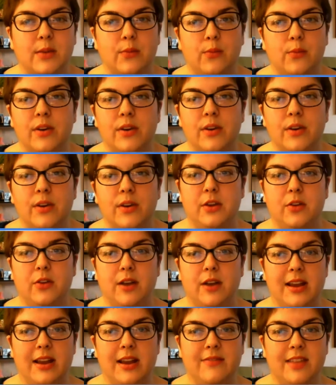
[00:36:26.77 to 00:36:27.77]
And wouldn't it be
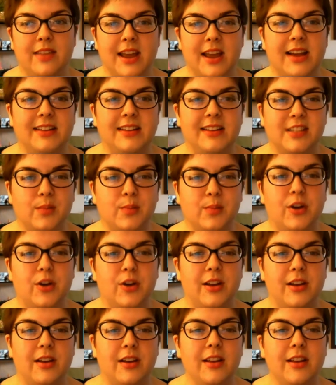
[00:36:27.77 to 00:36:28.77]
great if they had
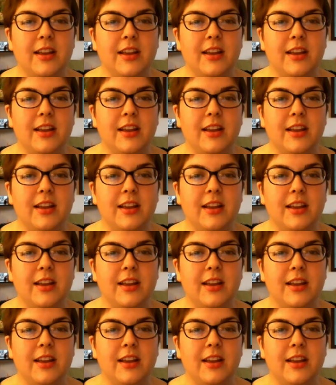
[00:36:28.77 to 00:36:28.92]
someone